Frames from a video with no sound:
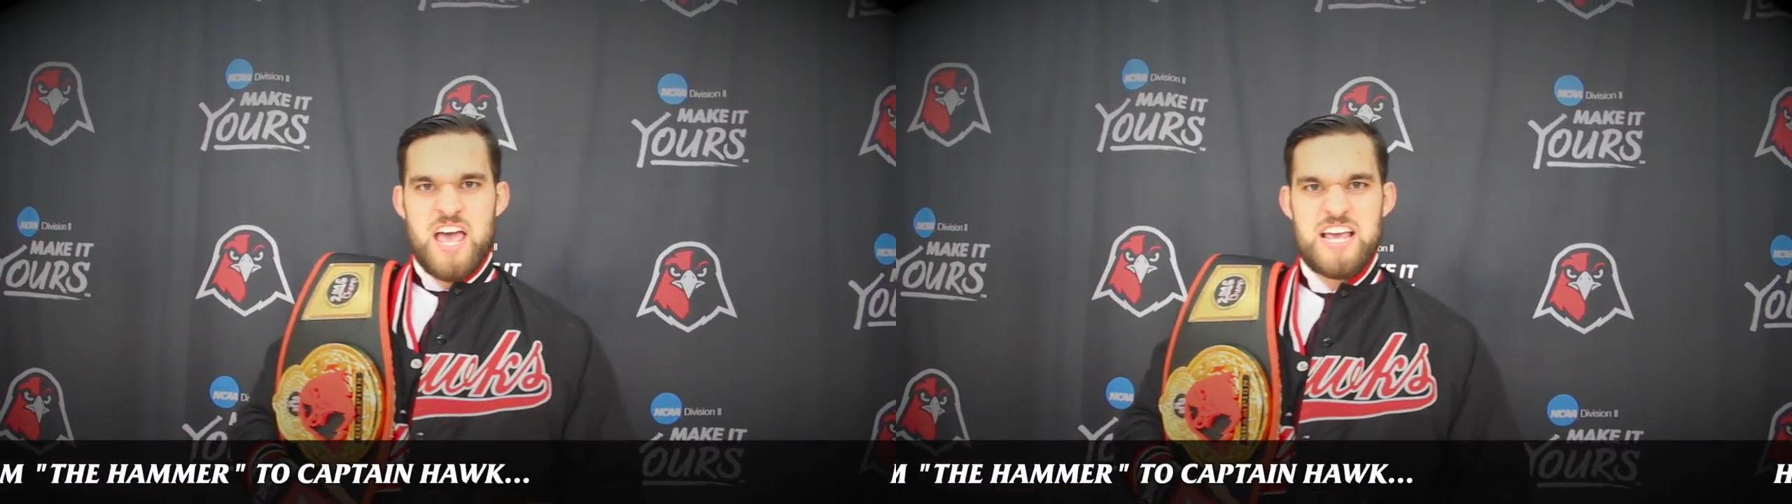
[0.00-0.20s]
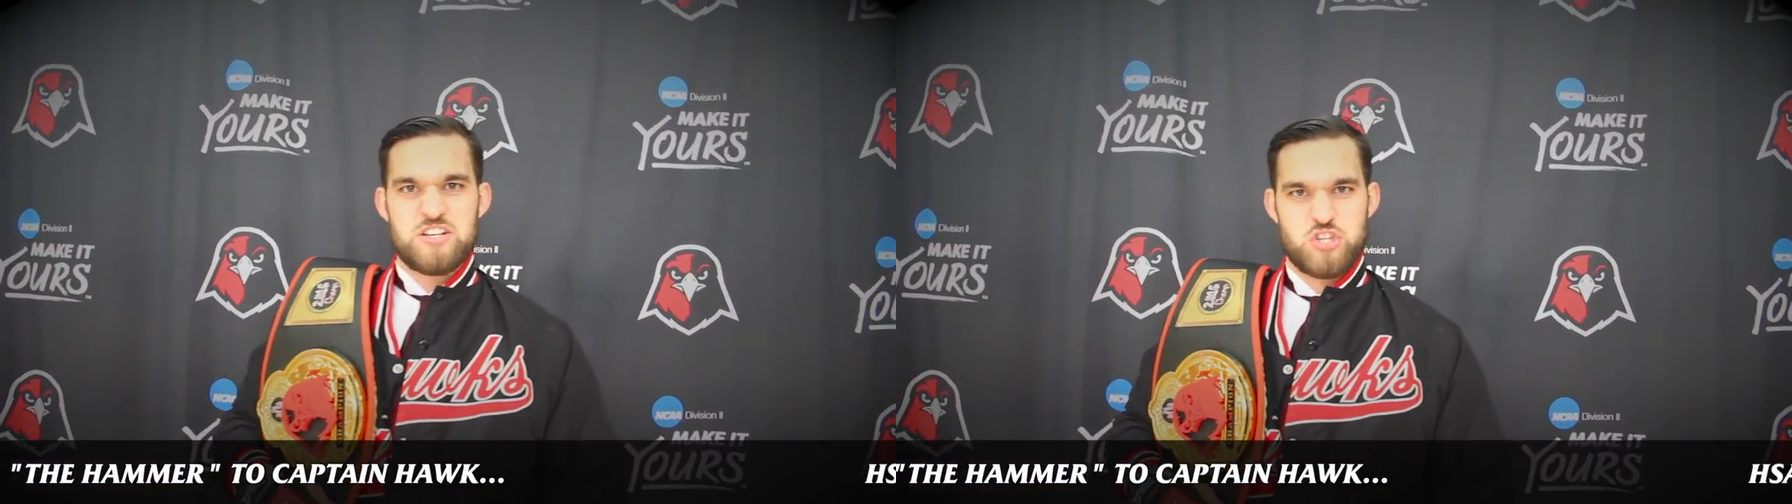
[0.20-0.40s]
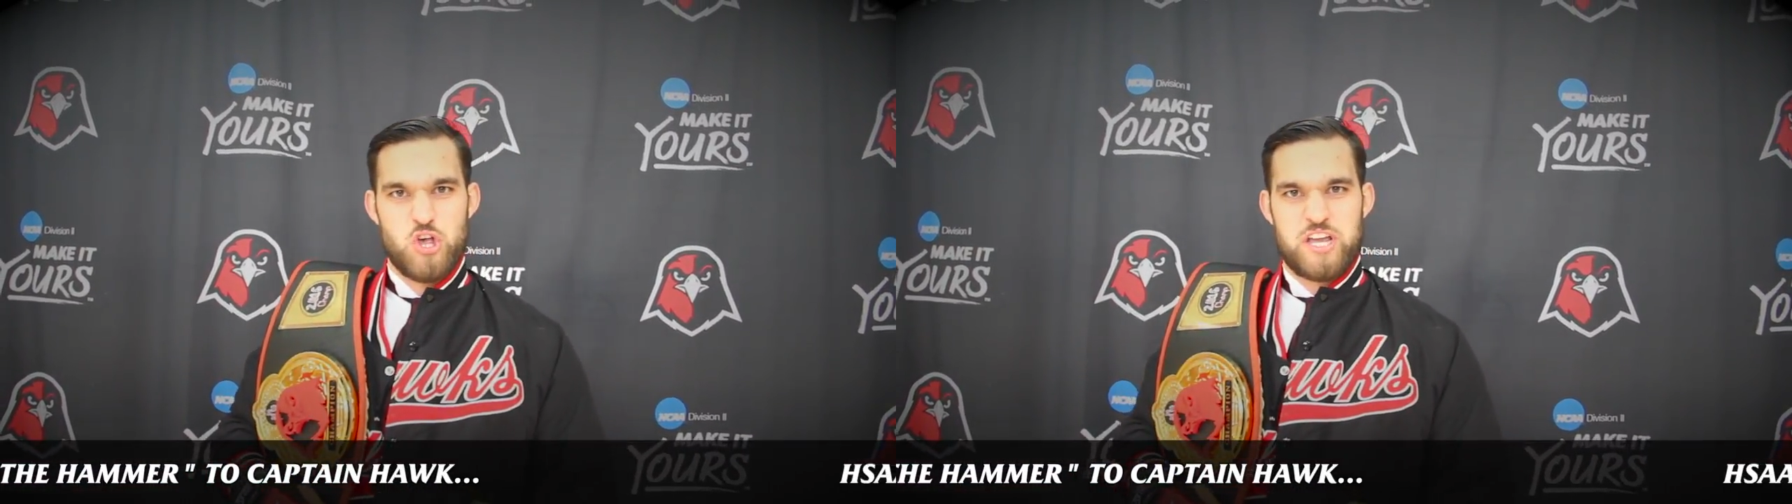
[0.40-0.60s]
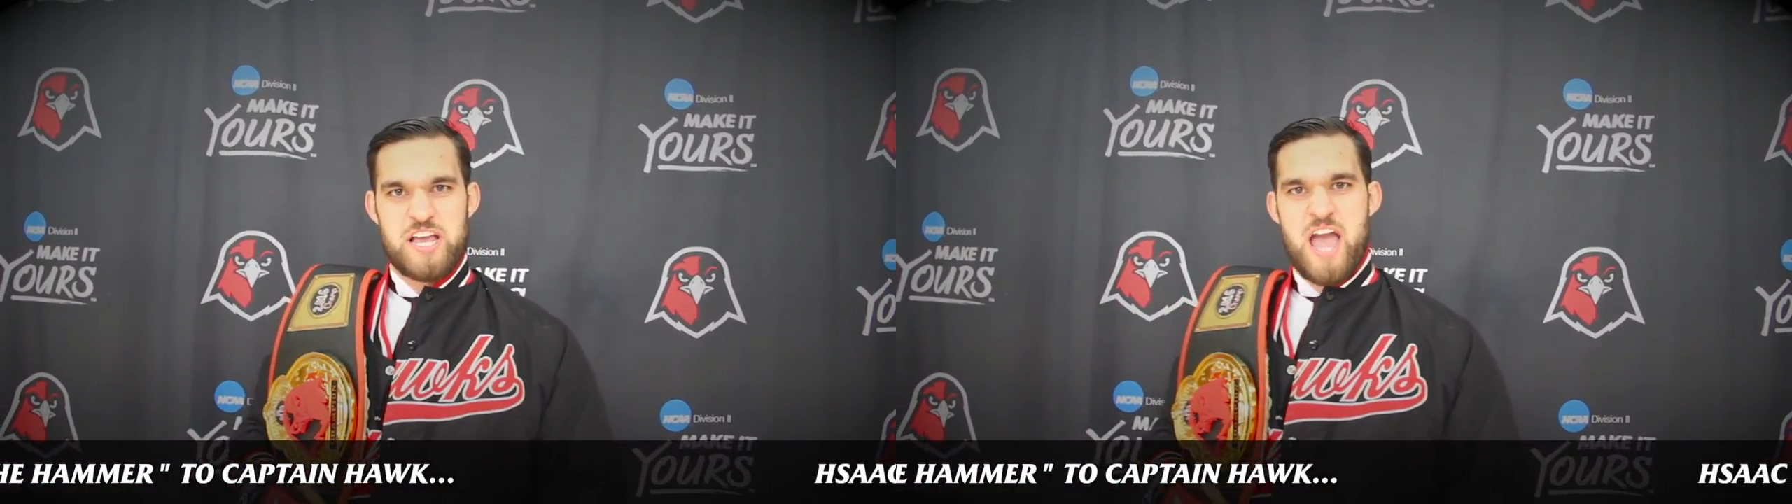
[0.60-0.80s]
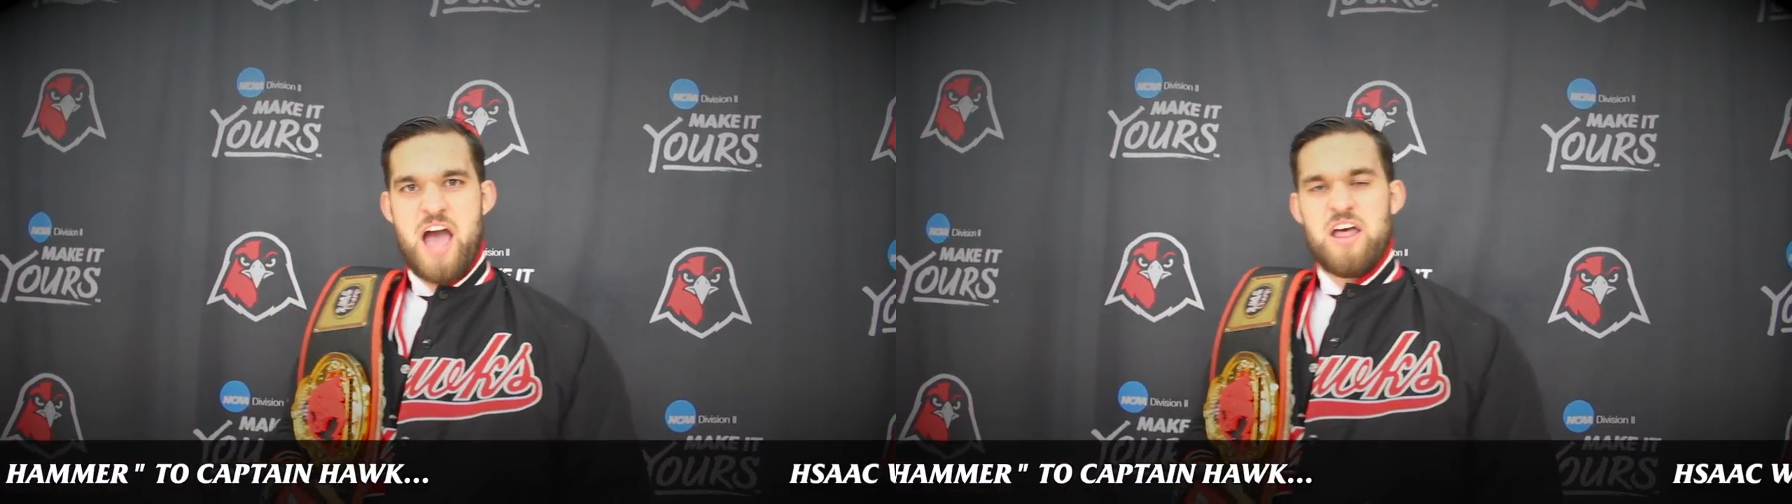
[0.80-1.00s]
he's
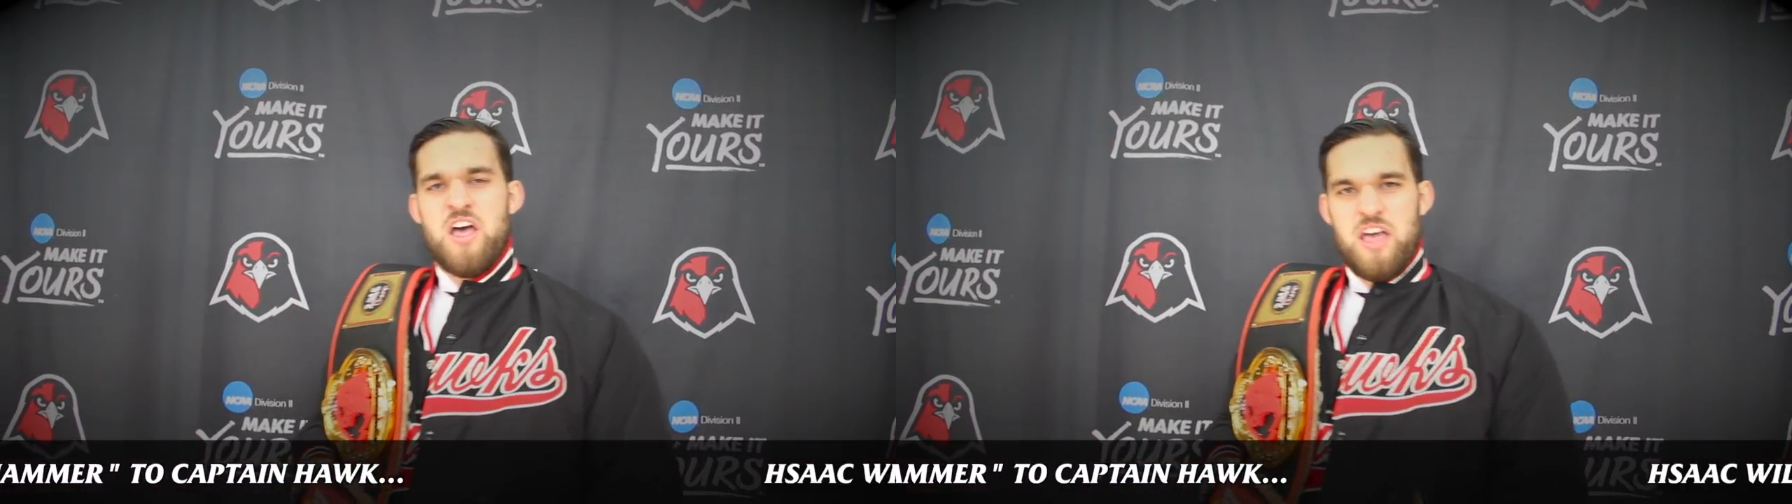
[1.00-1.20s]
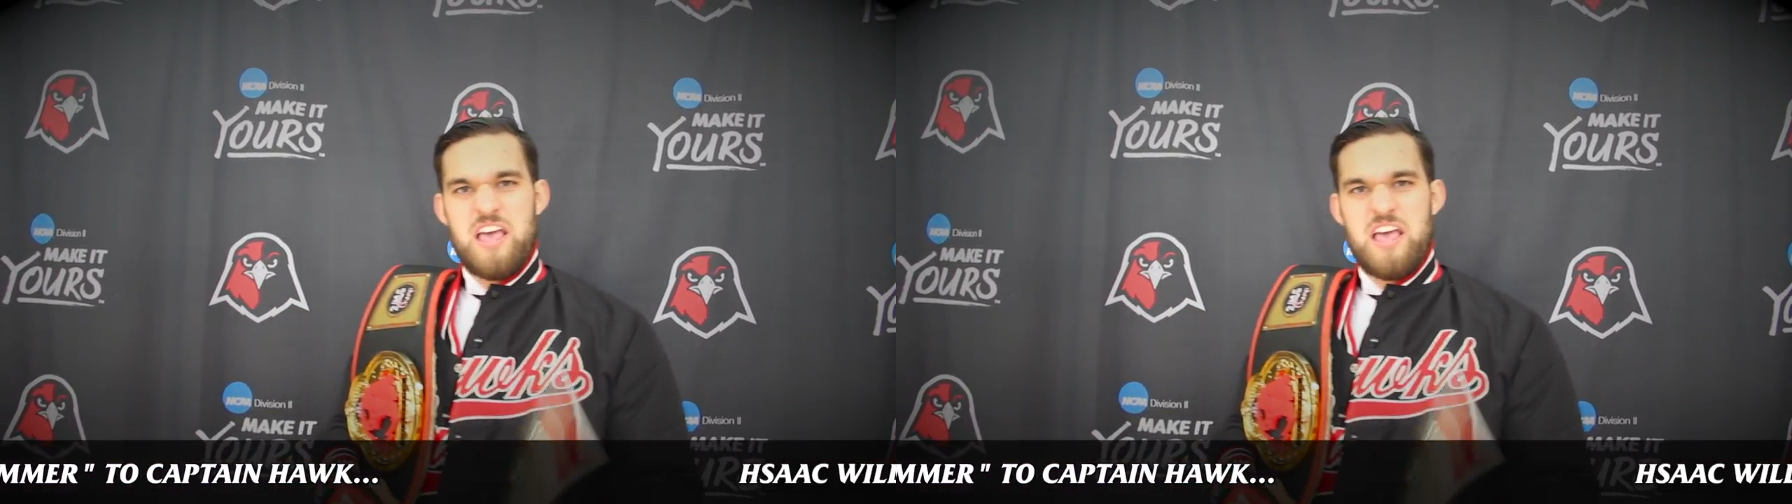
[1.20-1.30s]
looking at